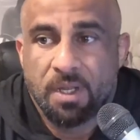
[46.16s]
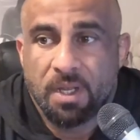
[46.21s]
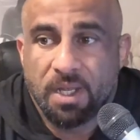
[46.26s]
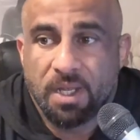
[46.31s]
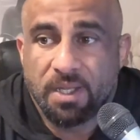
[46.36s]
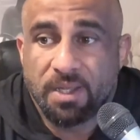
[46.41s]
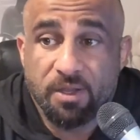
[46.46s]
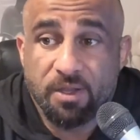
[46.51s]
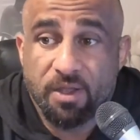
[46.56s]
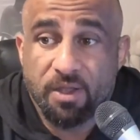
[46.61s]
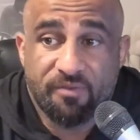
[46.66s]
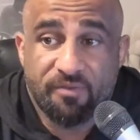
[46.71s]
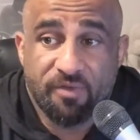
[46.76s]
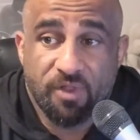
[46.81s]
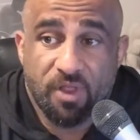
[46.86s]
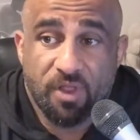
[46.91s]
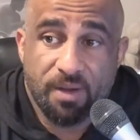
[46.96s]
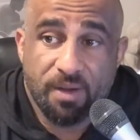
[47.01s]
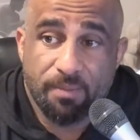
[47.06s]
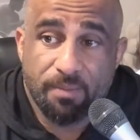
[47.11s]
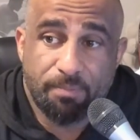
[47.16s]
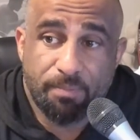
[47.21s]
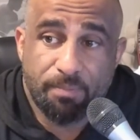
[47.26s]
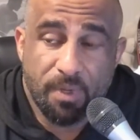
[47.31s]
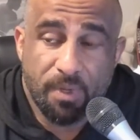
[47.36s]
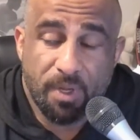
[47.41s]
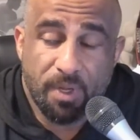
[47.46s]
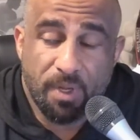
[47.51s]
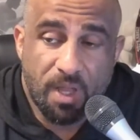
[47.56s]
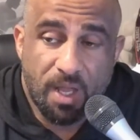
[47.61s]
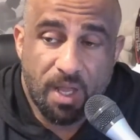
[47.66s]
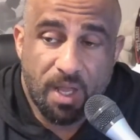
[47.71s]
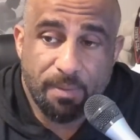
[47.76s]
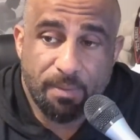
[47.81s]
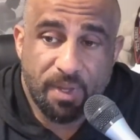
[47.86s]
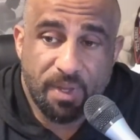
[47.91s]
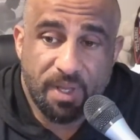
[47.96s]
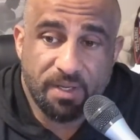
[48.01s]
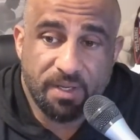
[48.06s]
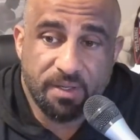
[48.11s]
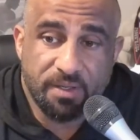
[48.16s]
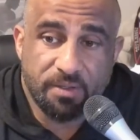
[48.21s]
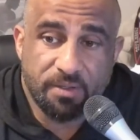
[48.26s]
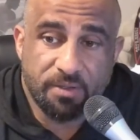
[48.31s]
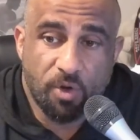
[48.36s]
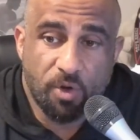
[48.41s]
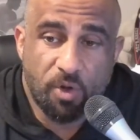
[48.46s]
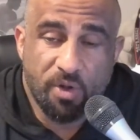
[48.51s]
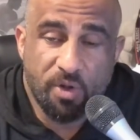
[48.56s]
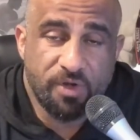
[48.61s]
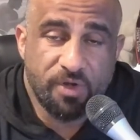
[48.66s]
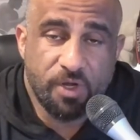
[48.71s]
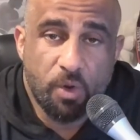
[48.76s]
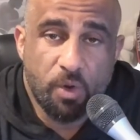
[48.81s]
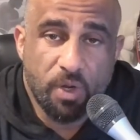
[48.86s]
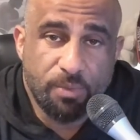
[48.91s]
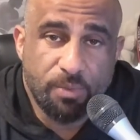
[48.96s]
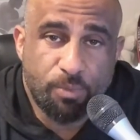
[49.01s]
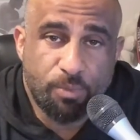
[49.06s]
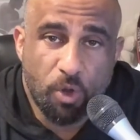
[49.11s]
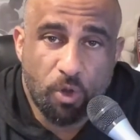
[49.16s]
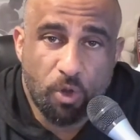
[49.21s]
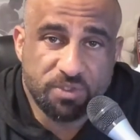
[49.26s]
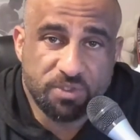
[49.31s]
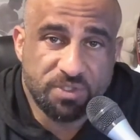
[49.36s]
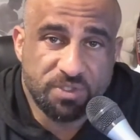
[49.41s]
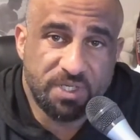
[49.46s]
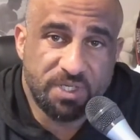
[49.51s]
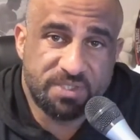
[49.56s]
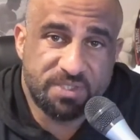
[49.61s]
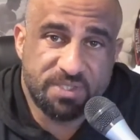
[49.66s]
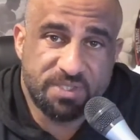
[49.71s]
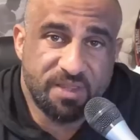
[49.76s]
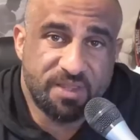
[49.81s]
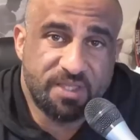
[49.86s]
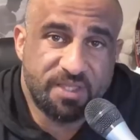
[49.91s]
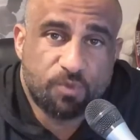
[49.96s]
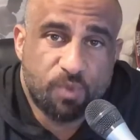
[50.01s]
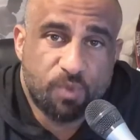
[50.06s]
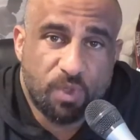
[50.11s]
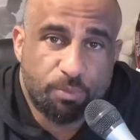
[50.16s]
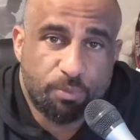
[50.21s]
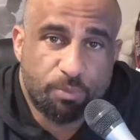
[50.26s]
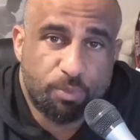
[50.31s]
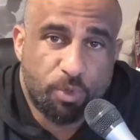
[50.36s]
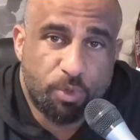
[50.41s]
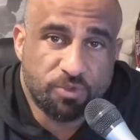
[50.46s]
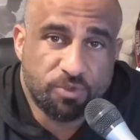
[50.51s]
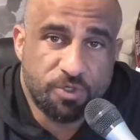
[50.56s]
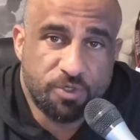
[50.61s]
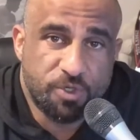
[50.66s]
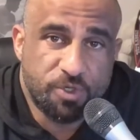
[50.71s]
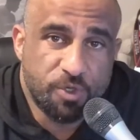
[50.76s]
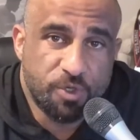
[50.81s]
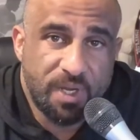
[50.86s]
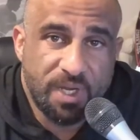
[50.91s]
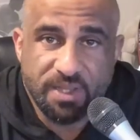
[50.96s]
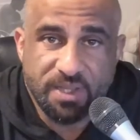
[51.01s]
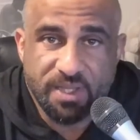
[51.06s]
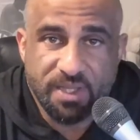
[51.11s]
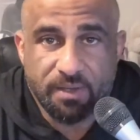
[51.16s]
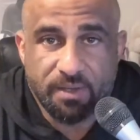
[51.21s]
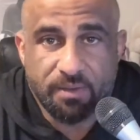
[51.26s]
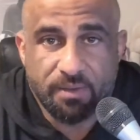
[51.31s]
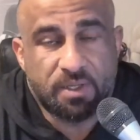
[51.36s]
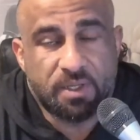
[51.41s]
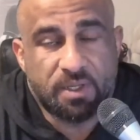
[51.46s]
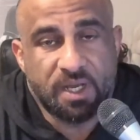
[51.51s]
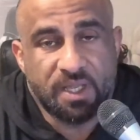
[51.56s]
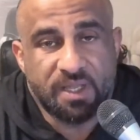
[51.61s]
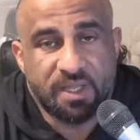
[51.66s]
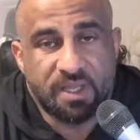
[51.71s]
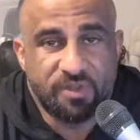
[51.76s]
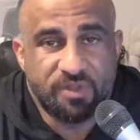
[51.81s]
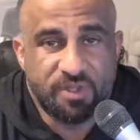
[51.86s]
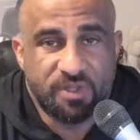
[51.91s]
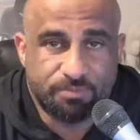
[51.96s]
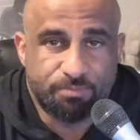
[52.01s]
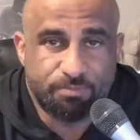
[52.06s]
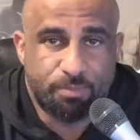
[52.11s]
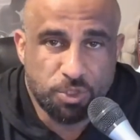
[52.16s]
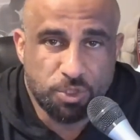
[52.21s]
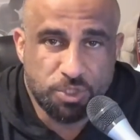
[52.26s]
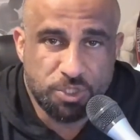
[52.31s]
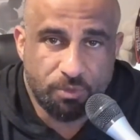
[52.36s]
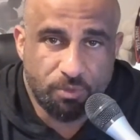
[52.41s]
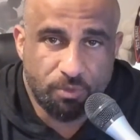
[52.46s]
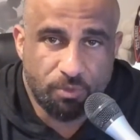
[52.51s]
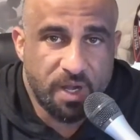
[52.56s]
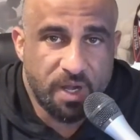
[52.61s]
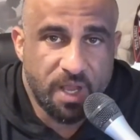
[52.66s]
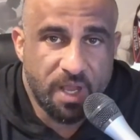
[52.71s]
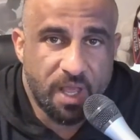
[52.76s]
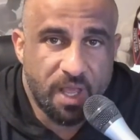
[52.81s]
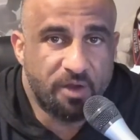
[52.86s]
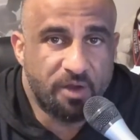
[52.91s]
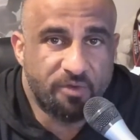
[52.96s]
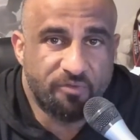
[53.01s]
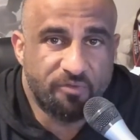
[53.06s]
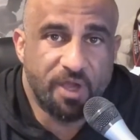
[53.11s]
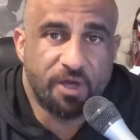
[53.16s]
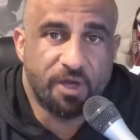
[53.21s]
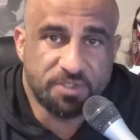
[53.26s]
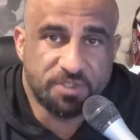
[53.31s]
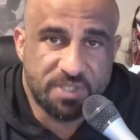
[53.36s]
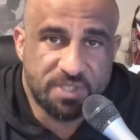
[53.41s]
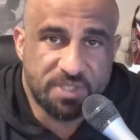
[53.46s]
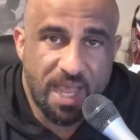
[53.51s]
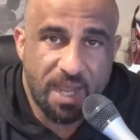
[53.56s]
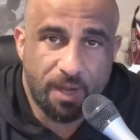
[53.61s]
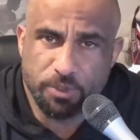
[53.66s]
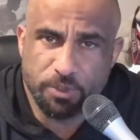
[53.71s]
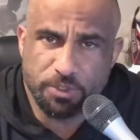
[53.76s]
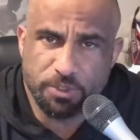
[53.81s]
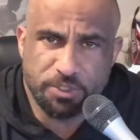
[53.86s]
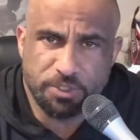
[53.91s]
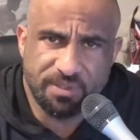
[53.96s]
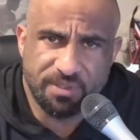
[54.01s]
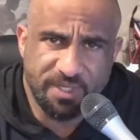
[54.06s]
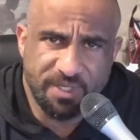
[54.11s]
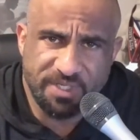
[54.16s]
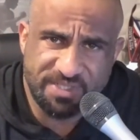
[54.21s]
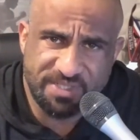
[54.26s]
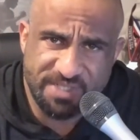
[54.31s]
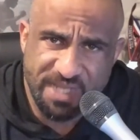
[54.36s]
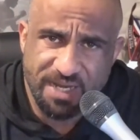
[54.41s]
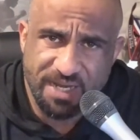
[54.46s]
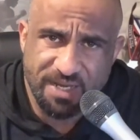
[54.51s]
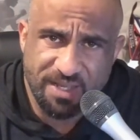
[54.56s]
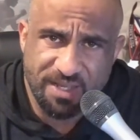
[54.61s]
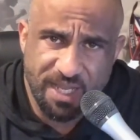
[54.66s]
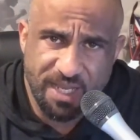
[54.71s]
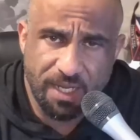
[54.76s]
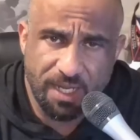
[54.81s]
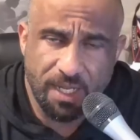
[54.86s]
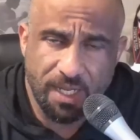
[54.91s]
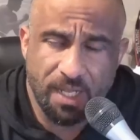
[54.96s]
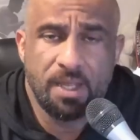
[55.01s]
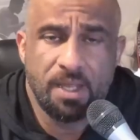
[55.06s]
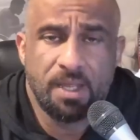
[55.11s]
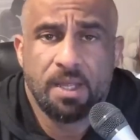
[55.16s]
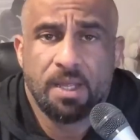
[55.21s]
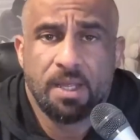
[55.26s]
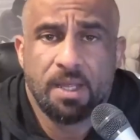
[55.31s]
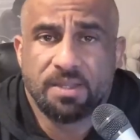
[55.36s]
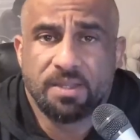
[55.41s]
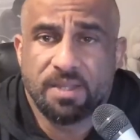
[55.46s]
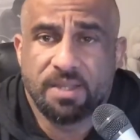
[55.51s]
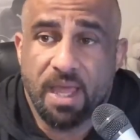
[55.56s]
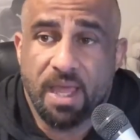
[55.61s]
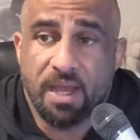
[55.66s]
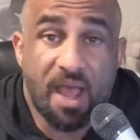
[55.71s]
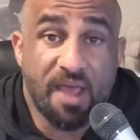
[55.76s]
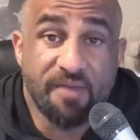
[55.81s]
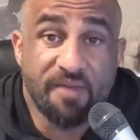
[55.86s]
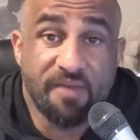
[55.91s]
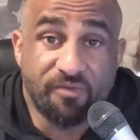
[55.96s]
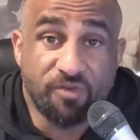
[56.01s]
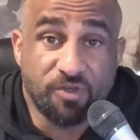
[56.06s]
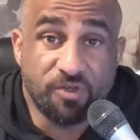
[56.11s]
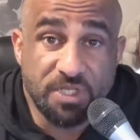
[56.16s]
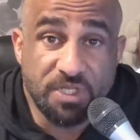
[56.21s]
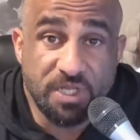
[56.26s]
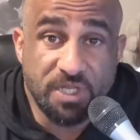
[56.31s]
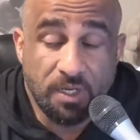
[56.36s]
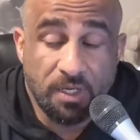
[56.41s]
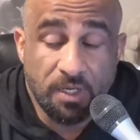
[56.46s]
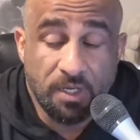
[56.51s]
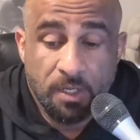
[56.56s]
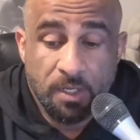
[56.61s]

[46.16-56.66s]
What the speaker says: And then you have a lot of people that don't even know any pros, and they just say, this is what the pros are doing, and they kind of give you this bullshit rundown of their stack, which is some insane thing that I've never seen.